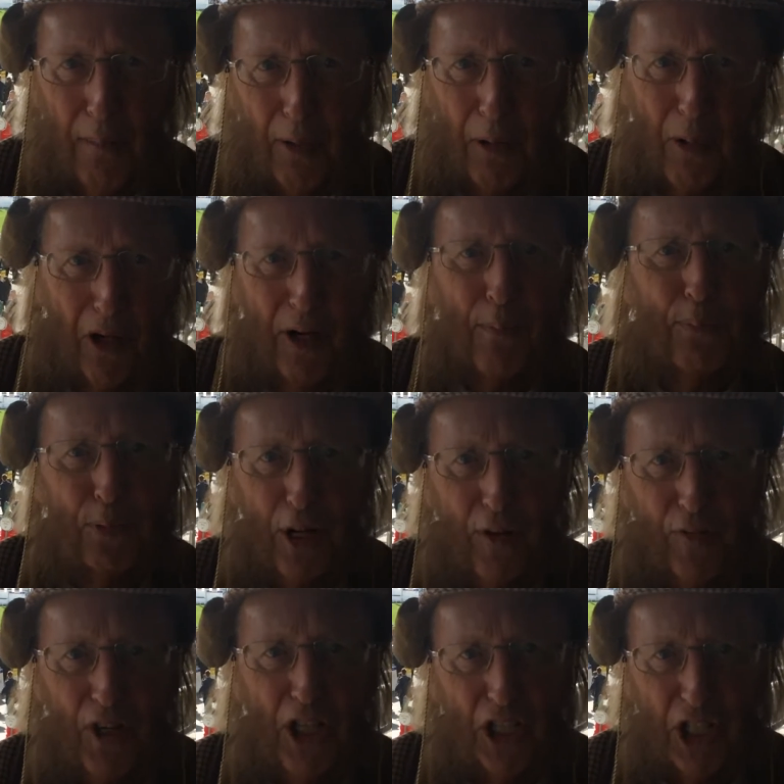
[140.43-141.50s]
And what a
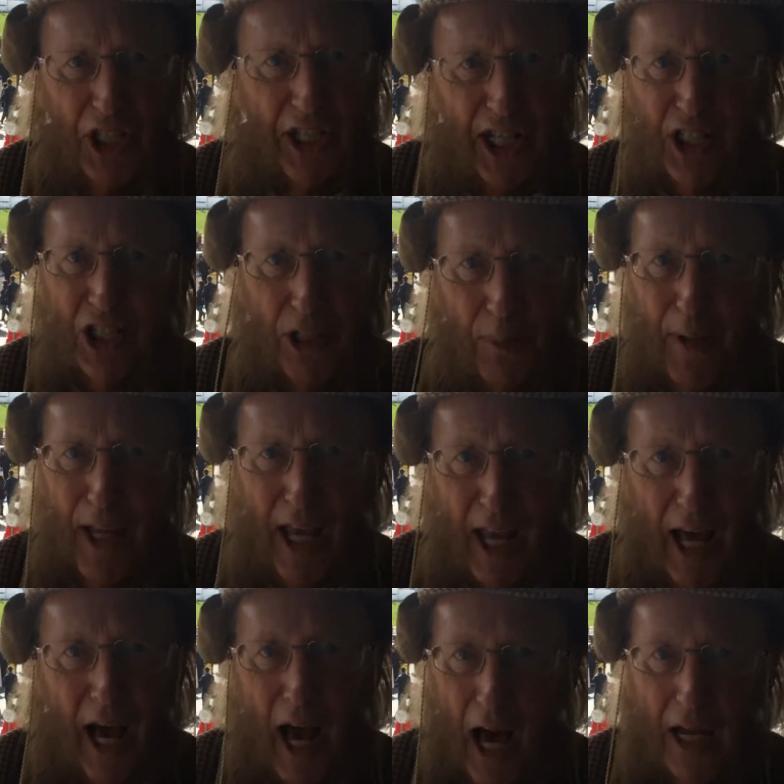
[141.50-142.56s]
privilege it is to be
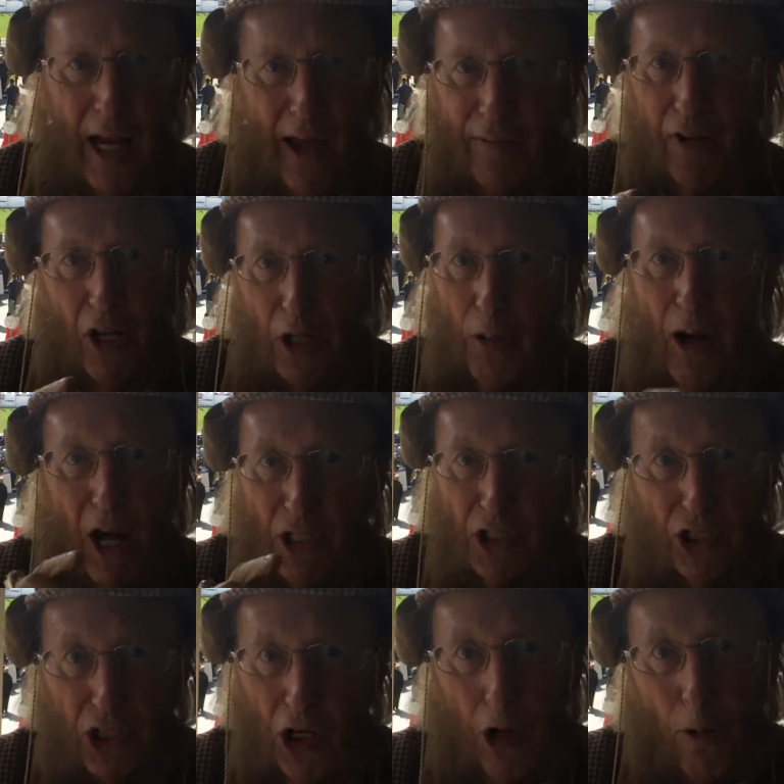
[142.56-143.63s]
here. And I've got to
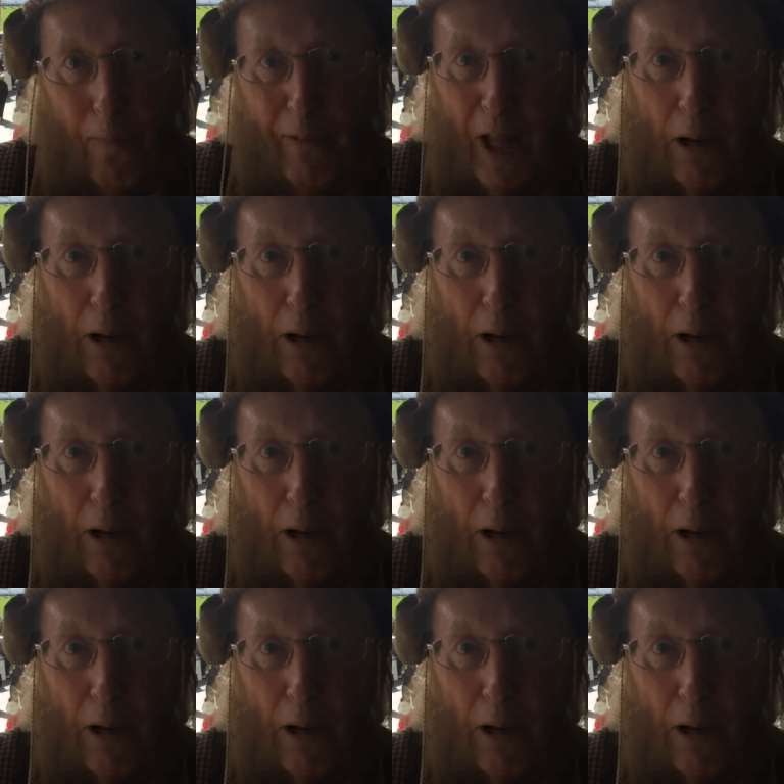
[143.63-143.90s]
ask you,